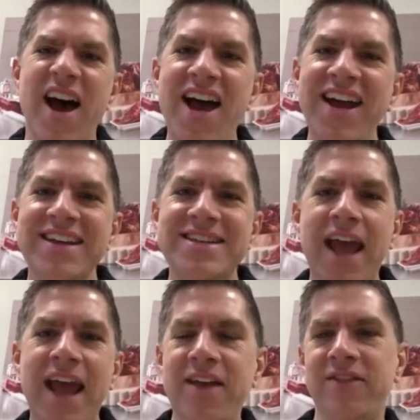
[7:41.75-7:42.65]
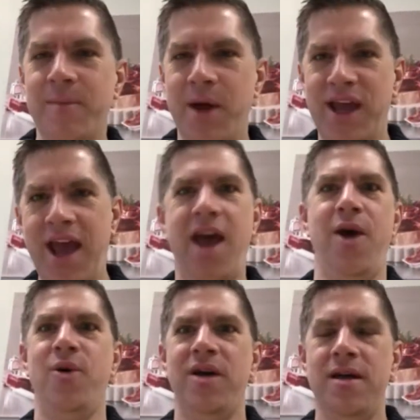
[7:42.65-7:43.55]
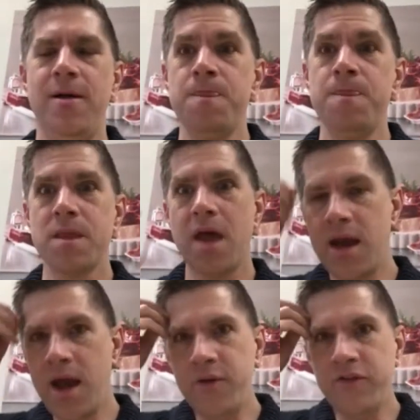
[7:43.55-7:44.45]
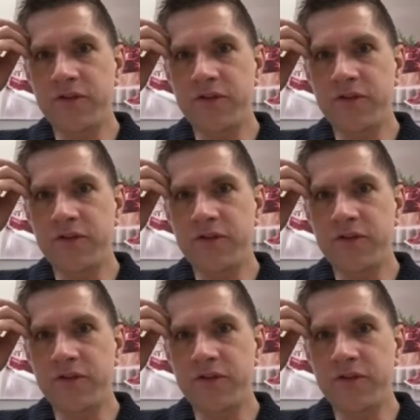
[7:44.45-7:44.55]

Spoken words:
"I can taste my cow." And I